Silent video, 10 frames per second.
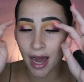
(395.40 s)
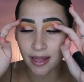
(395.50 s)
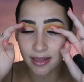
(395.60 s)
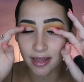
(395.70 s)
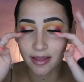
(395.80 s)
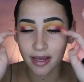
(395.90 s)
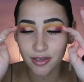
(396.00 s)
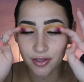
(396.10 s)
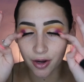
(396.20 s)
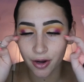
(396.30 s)
I think that
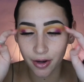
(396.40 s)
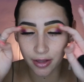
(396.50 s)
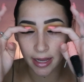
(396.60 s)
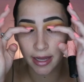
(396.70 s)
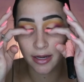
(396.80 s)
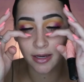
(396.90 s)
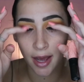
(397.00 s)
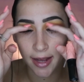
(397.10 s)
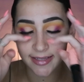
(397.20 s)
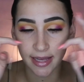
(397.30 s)
they're so like
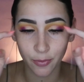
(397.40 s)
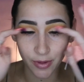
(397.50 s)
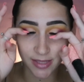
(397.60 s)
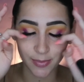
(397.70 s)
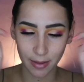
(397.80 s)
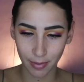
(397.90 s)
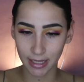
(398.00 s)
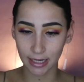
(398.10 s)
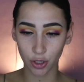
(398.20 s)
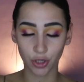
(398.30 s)
nice and wispy,
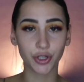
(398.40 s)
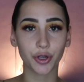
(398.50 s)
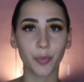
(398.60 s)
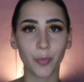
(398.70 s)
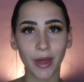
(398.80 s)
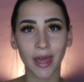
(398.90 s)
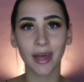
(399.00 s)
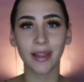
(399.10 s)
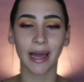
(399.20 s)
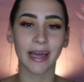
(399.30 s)
but like not too
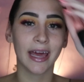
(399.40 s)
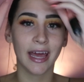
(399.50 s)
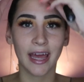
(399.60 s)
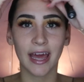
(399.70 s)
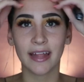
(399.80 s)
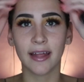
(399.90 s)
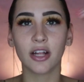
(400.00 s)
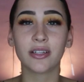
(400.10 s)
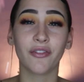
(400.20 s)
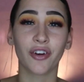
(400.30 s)
big. Like, they
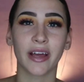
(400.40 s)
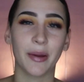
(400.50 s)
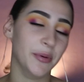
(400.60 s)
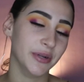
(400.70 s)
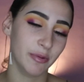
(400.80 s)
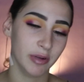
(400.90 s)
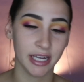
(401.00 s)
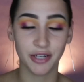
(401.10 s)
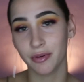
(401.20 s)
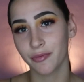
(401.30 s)
look different on camera to what
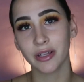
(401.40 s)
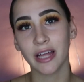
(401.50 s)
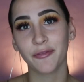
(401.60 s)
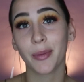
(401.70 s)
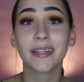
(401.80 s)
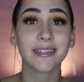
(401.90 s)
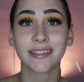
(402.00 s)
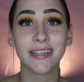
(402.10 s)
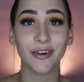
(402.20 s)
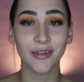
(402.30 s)
they do in real life, but
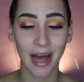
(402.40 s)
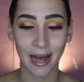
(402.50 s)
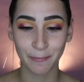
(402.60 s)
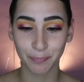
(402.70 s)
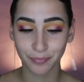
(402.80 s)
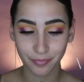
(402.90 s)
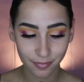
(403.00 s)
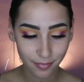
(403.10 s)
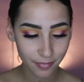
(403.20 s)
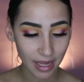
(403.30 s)
still.
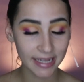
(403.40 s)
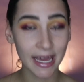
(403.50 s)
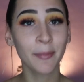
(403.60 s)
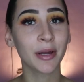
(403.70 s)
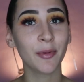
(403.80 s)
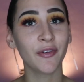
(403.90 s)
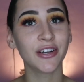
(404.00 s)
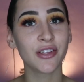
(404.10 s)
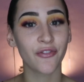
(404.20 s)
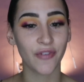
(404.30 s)
Yeah, I'm gonna move
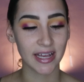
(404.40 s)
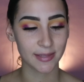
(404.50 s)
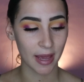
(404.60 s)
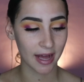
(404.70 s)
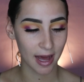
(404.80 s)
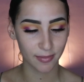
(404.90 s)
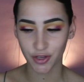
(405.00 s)
on to the face makeup.